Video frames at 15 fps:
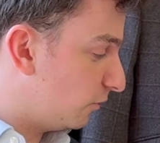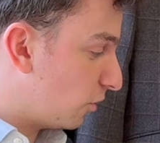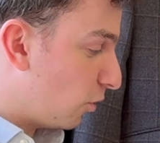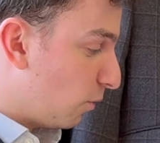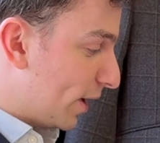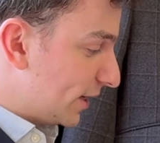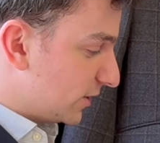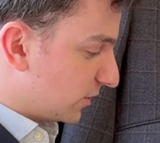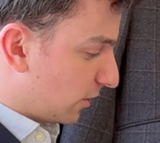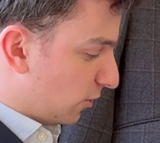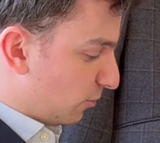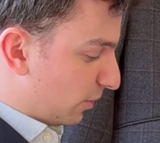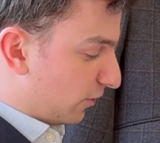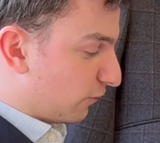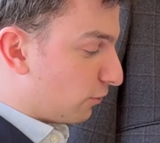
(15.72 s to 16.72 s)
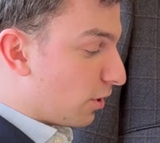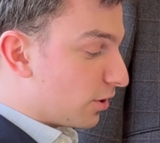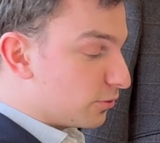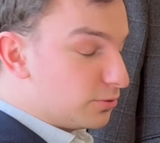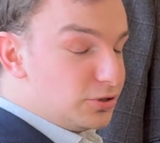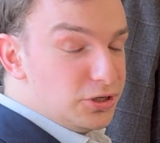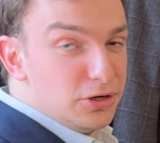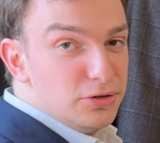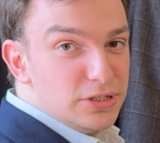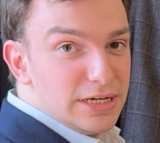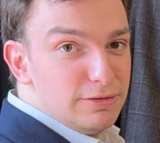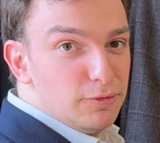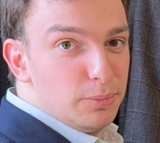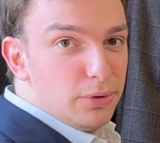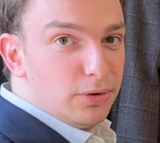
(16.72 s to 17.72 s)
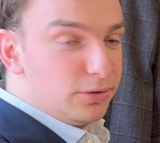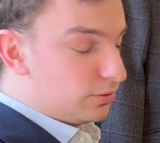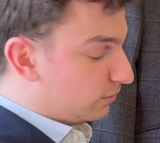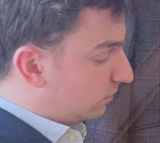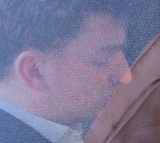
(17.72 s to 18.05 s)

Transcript: got a waistcoat, but rather unusually we've put